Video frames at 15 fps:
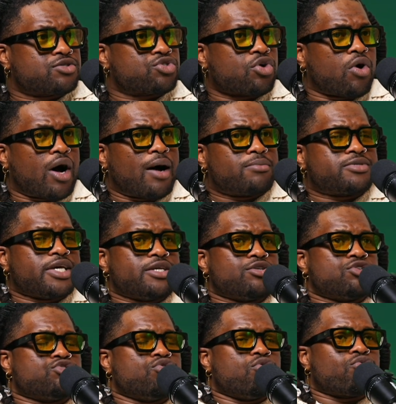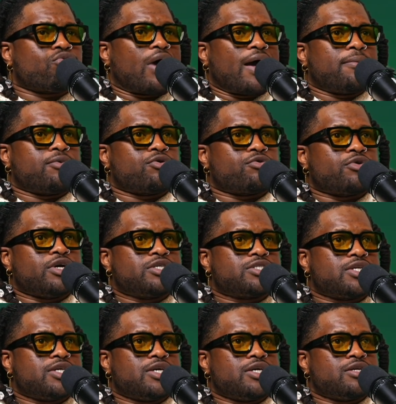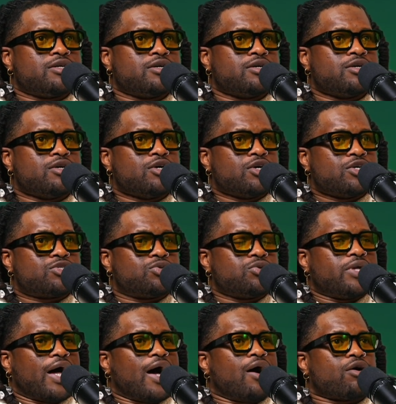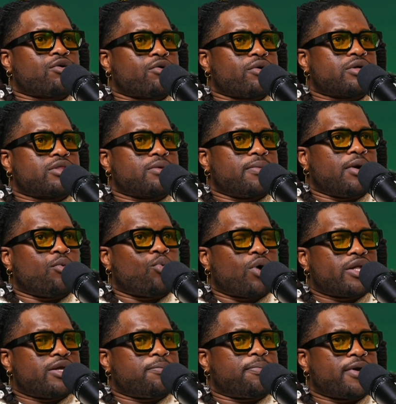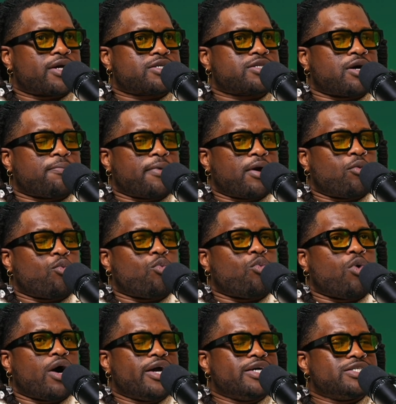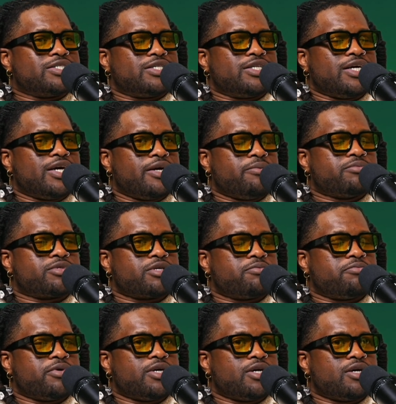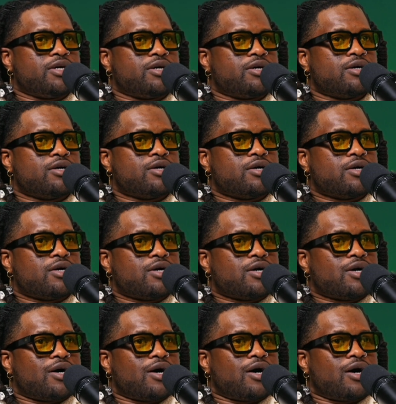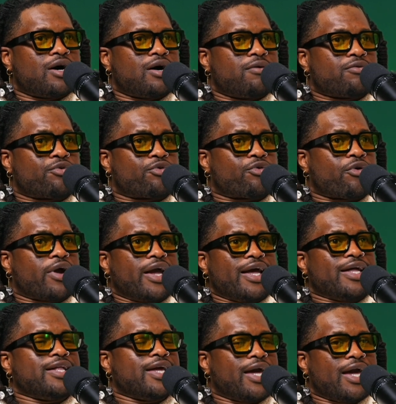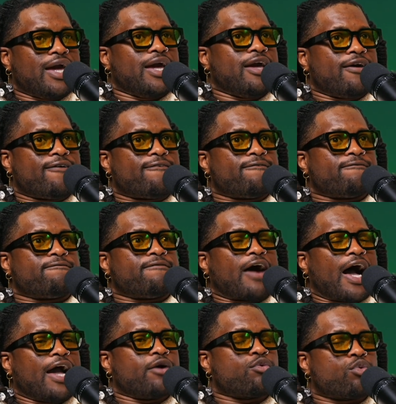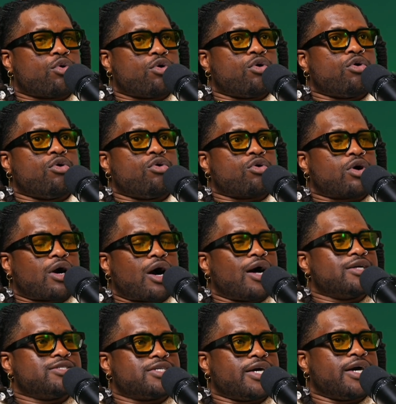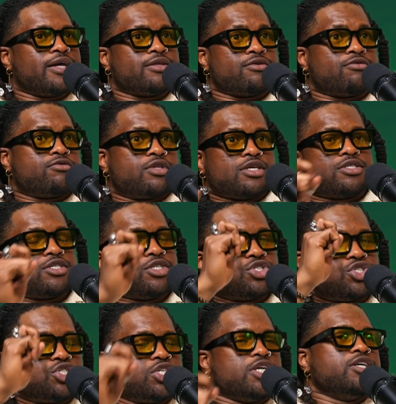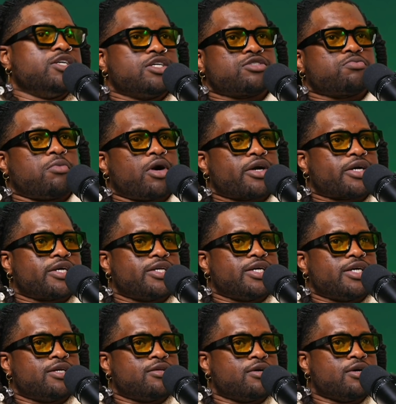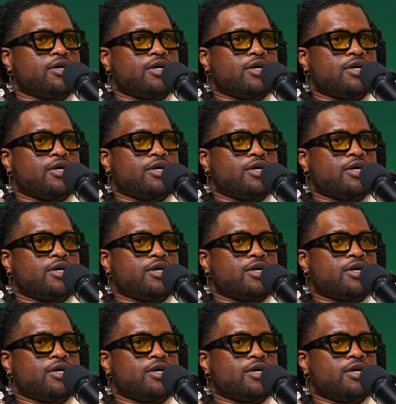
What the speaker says: So I'm saying there's no rhyme or reasoning to the algorithm and what it picks up and what is deemed to be grade A viral content. This is genius marketing.